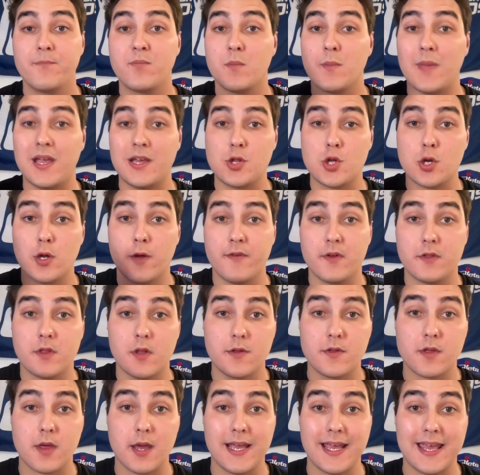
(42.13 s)
Make sure you hit
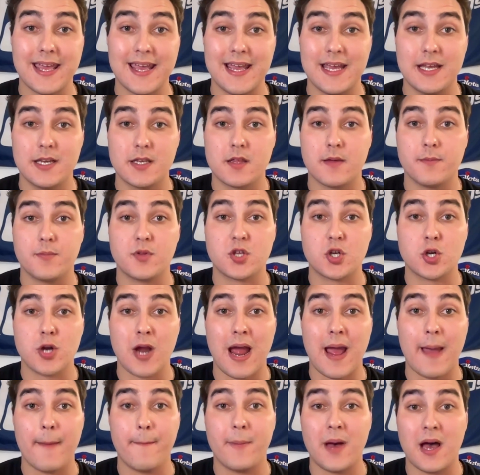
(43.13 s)
those like and
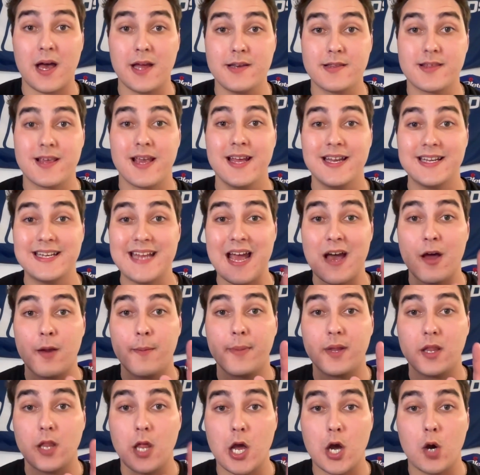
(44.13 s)
subscribe buttons down
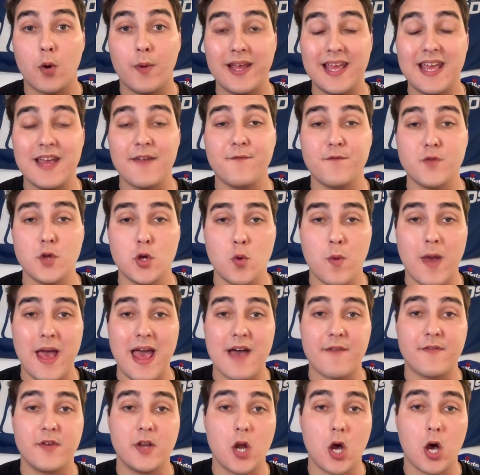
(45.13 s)
below if you
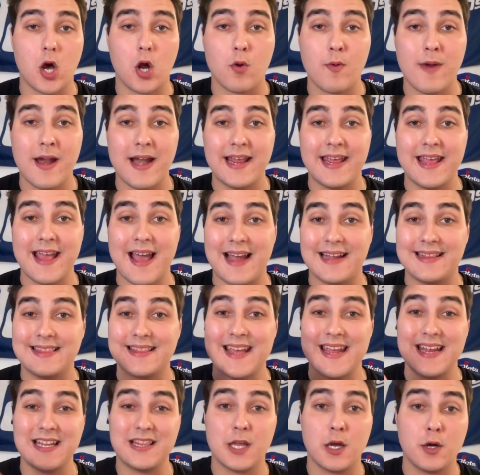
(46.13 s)
haven't already. I
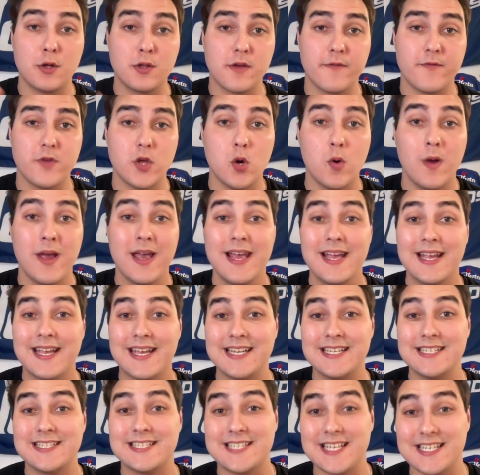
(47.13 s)
thank those of you
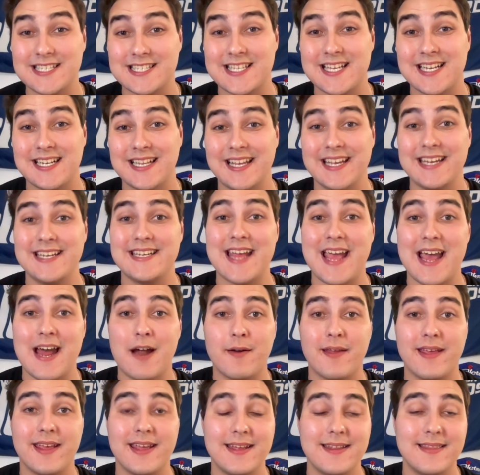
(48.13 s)
consistently
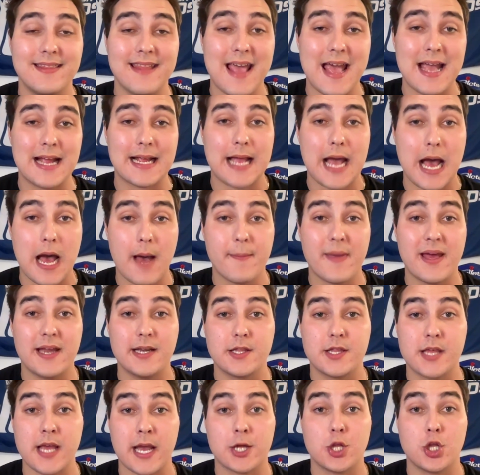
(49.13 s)
down in that comment
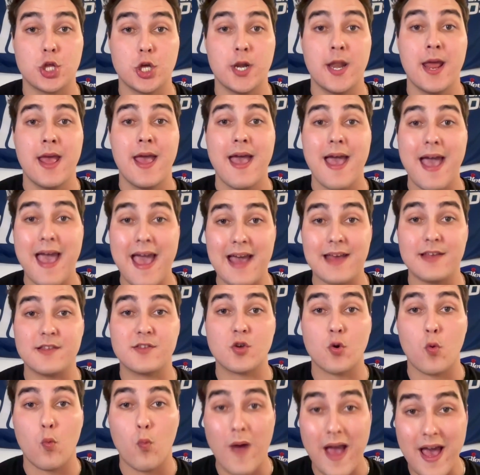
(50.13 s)
section as
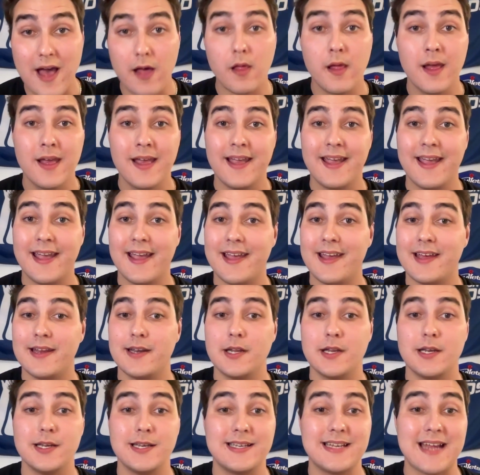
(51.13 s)
well. And
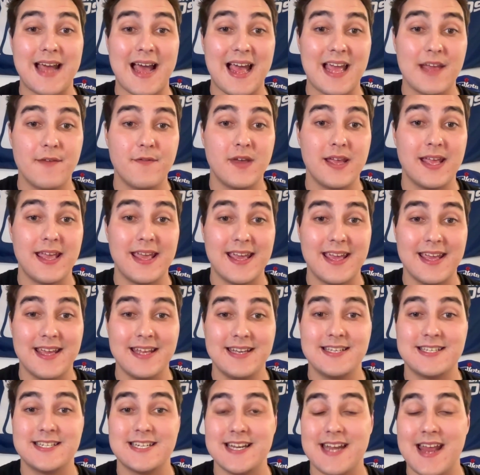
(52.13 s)
diving
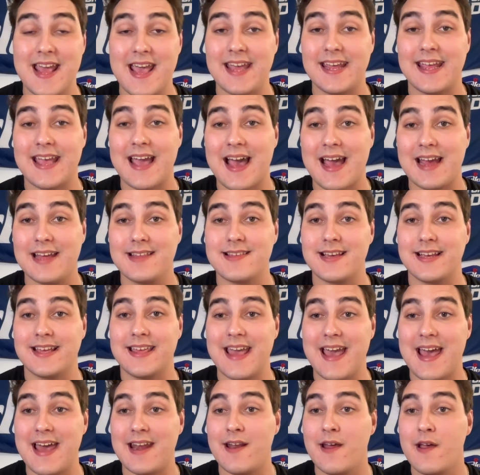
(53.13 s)
in today, guys,
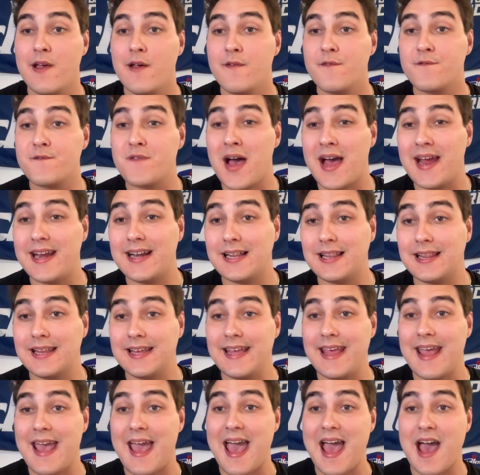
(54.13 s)
again,
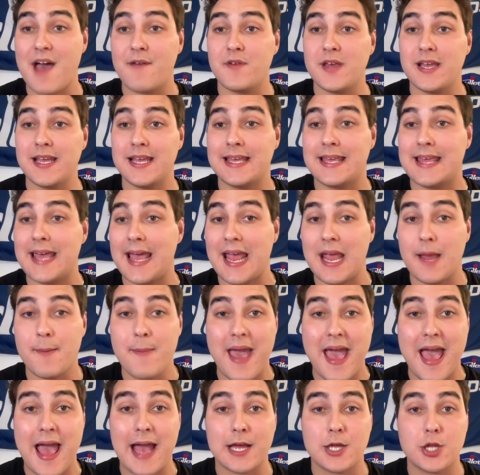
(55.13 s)
finally having game
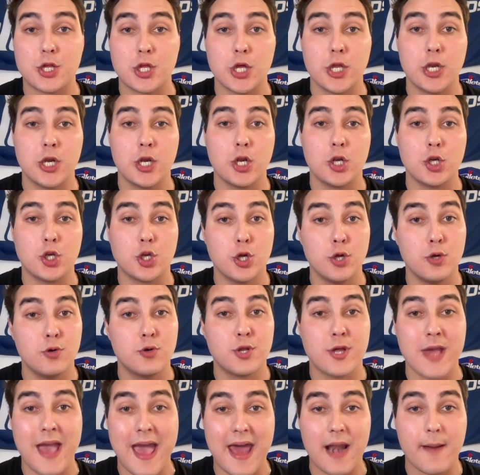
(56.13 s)
action to
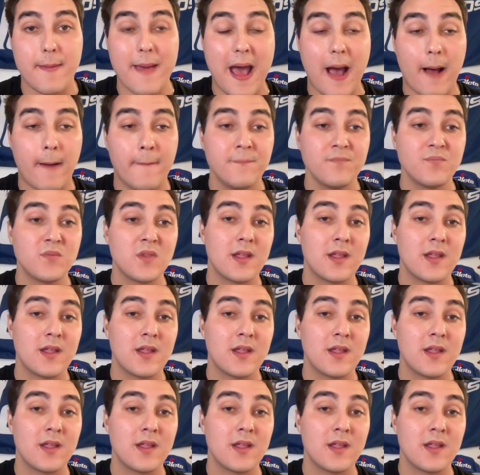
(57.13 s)
chat about.